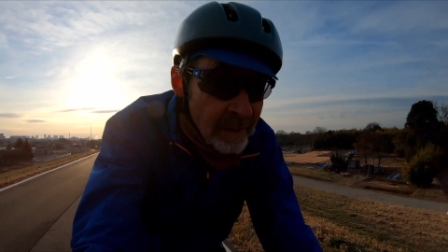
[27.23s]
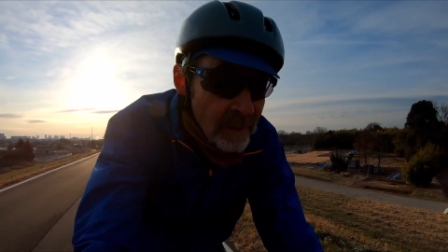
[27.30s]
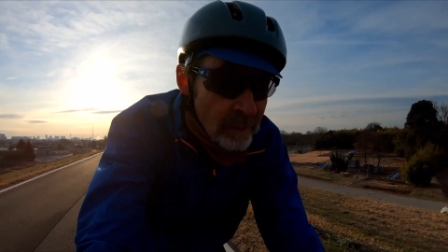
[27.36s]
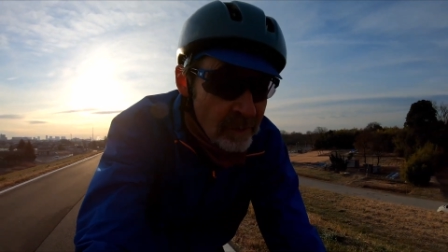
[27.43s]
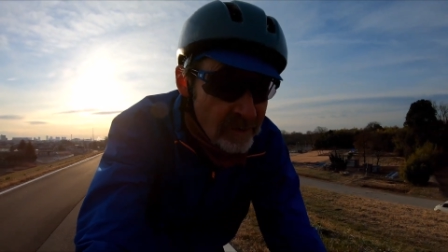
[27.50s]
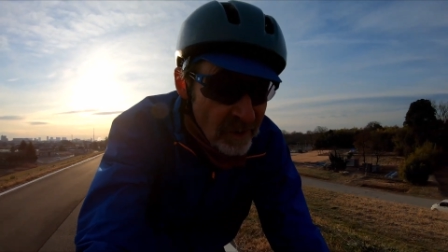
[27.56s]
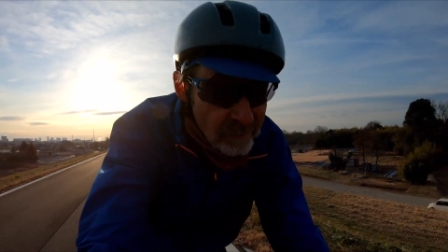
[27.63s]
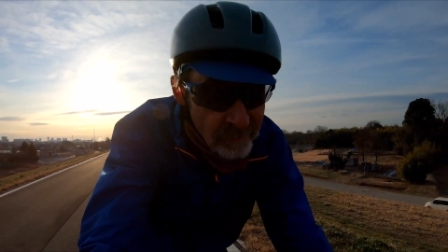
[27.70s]

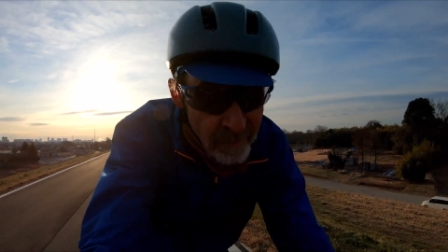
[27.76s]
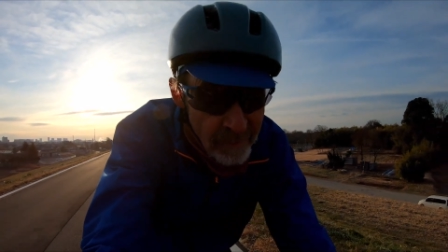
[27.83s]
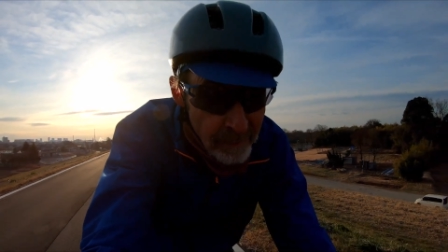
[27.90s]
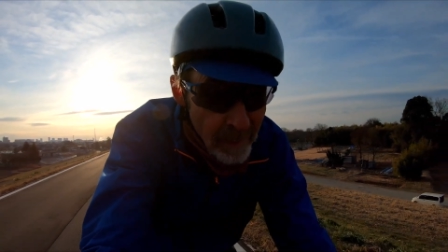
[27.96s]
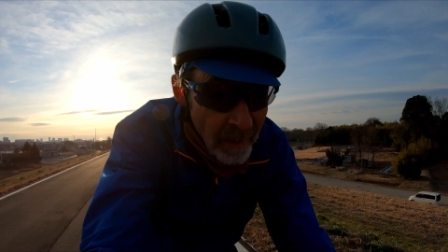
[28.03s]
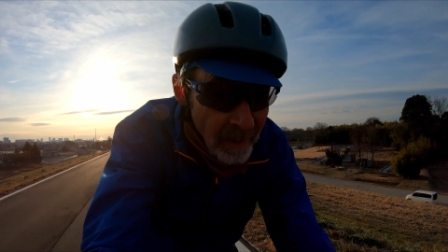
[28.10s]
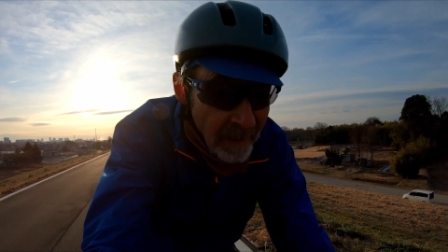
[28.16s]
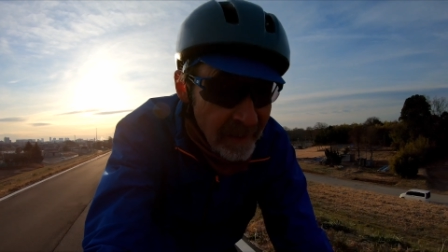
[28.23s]
which I read
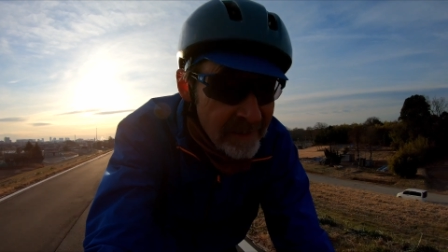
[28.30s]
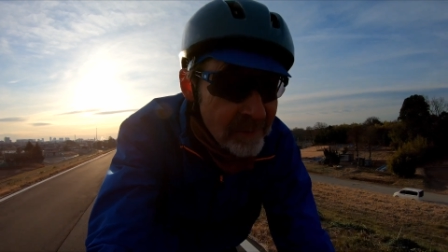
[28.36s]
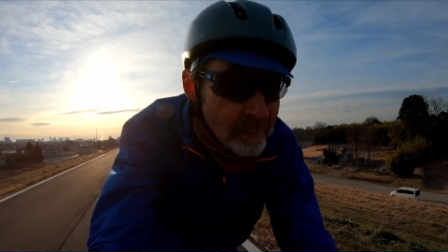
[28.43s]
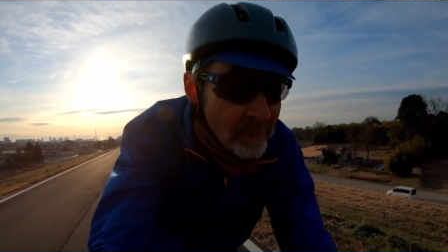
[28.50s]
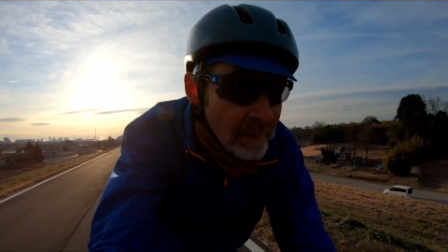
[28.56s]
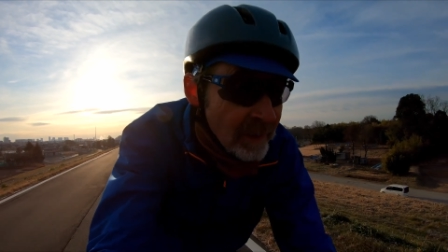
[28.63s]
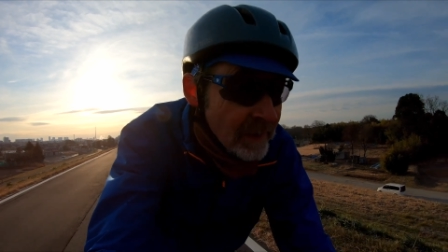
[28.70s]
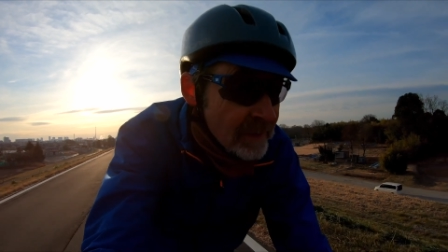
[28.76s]
about last
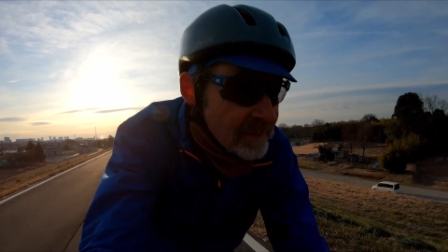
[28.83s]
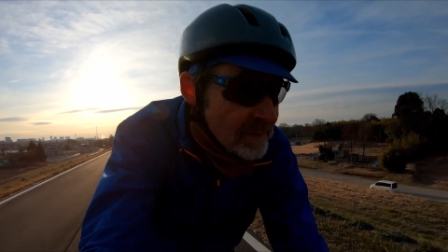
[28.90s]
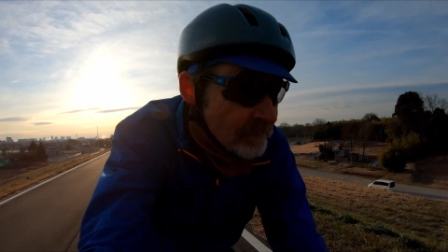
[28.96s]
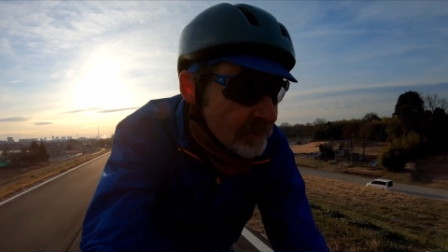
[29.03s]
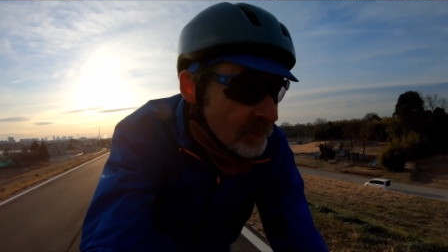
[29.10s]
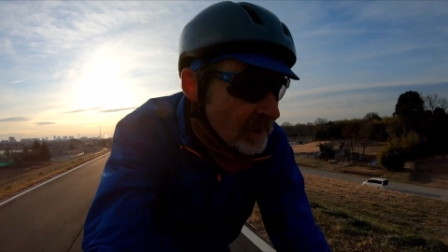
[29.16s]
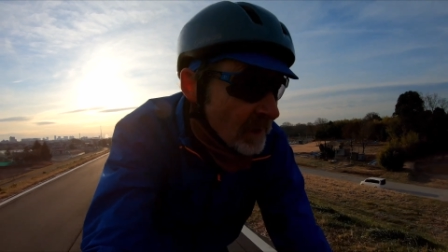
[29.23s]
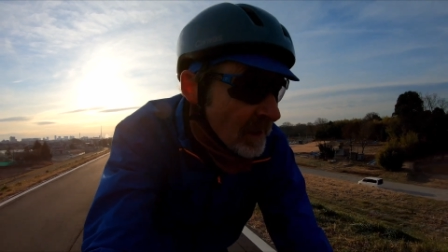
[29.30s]
week,
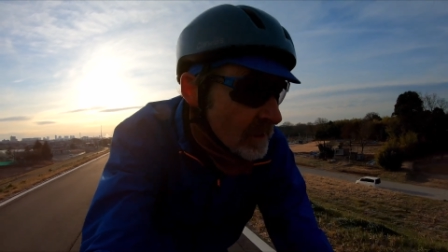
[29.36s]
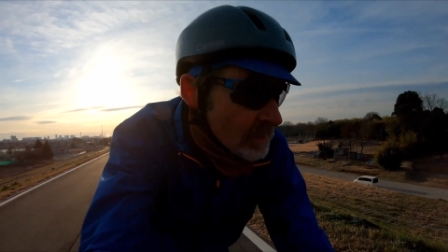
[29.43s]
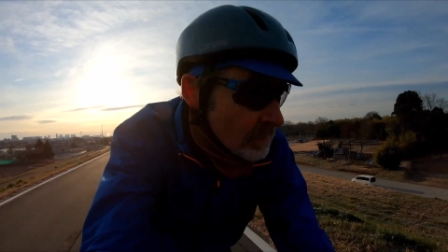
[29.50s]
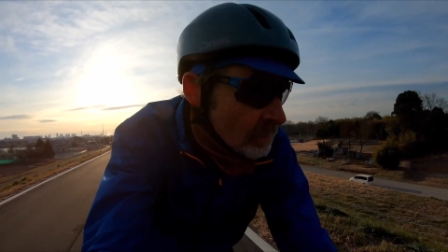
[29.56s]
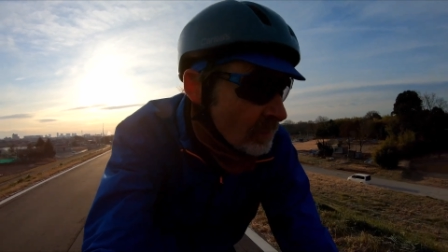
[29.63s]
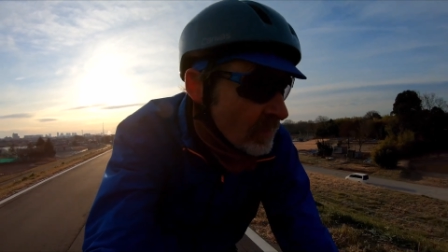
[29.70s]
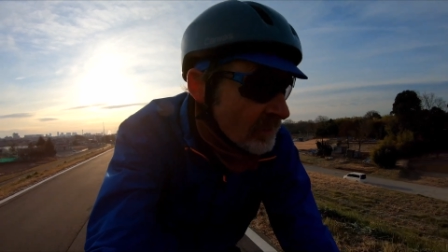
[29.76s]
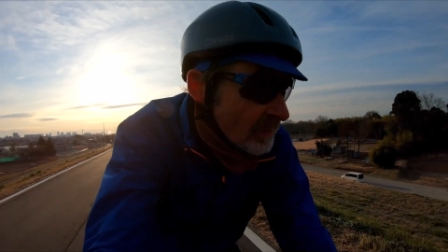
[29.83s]
something in the
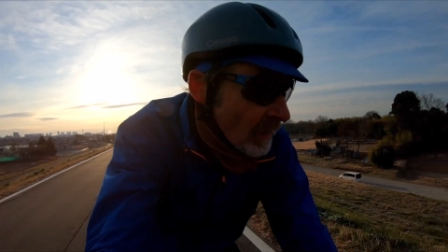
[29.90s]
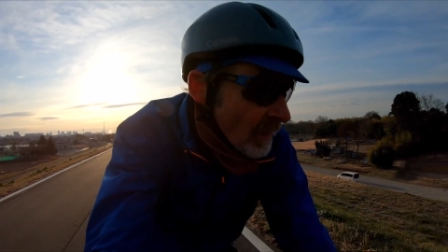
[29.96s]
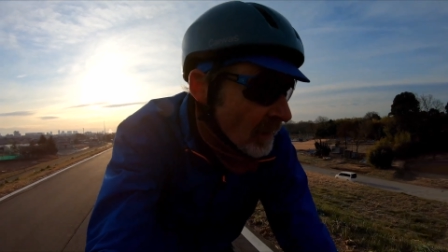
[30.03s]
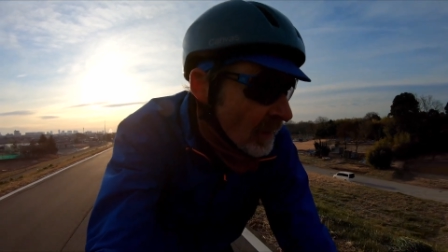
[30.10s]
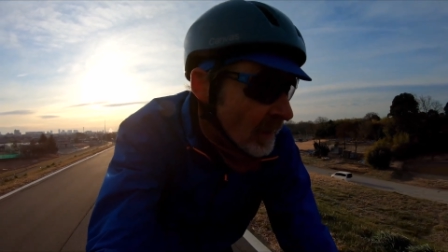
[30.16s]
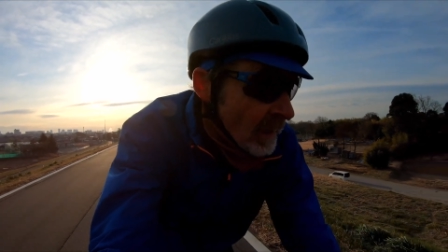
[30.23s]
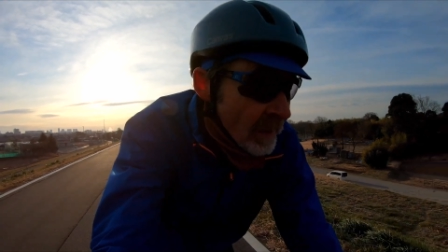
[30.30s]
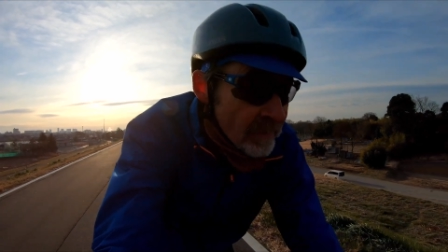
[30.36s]
river
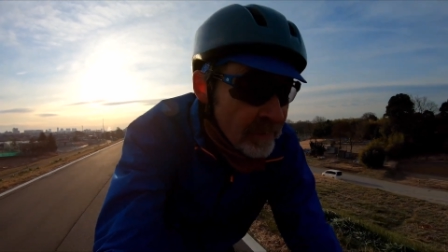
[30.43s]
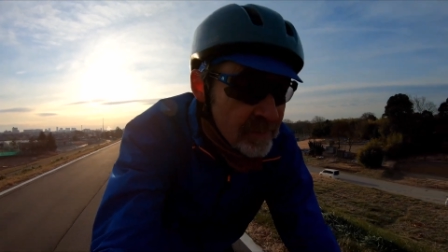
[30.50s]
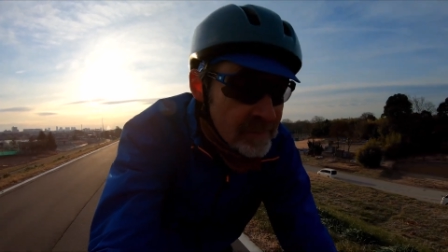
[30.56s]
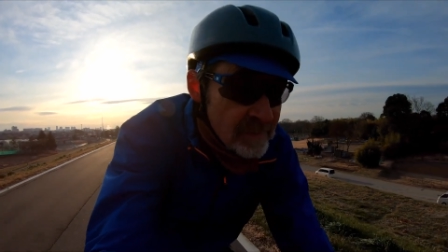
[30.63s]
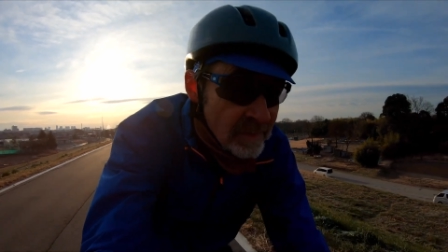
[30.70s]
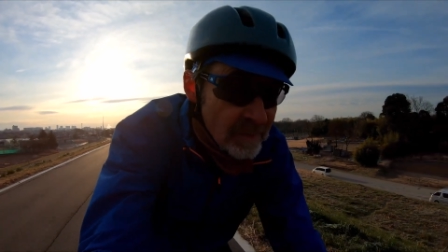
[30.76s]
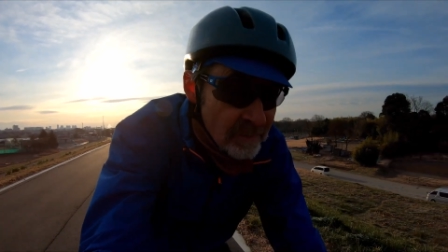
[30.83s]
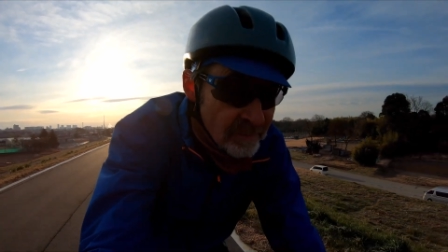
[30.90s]
that
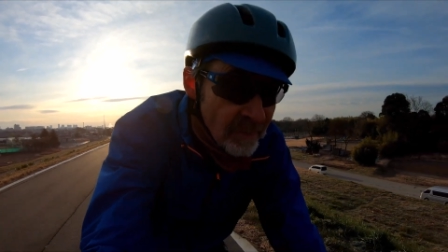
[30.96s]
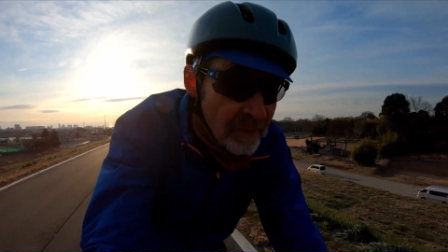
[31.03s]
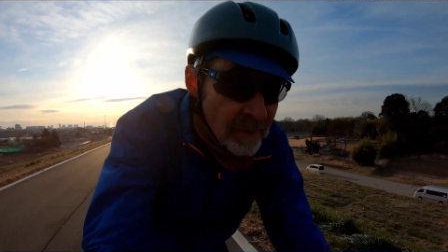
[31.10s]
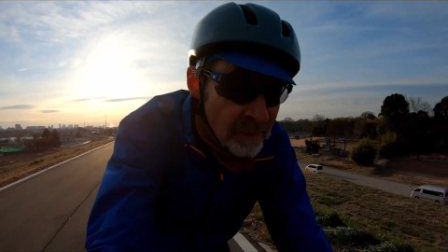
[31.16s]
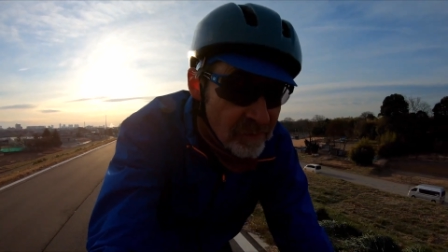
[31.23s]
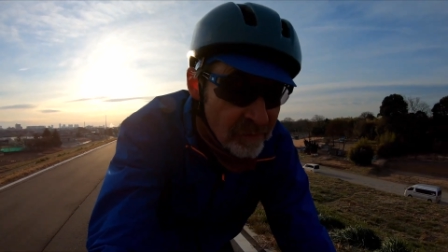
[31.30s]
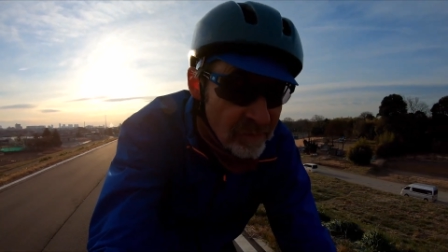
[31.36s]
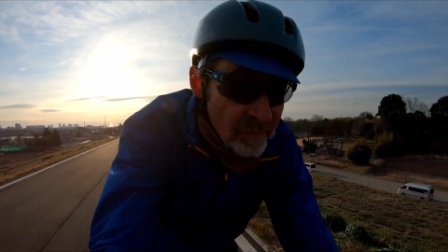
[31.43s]
sounded very
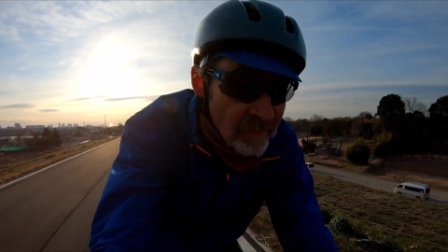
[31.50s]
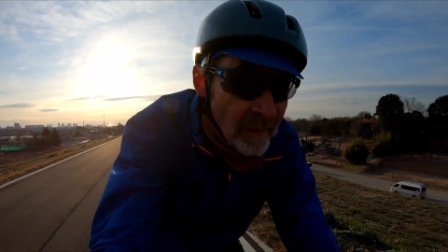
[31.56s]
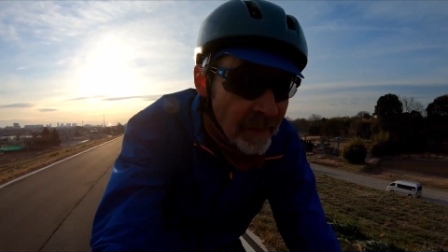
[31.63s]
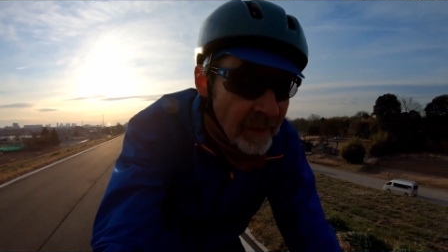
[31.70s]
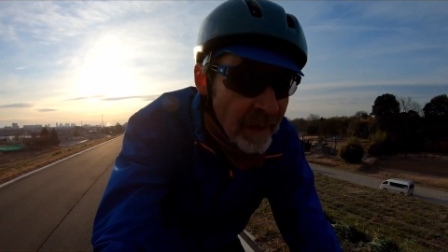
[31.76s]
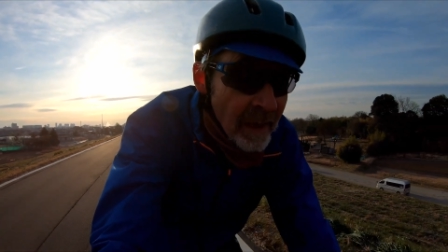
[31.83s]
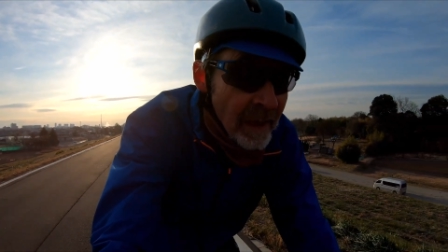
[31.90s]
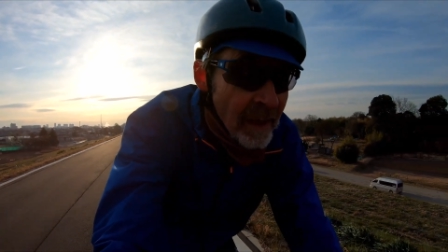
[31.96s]
interesting,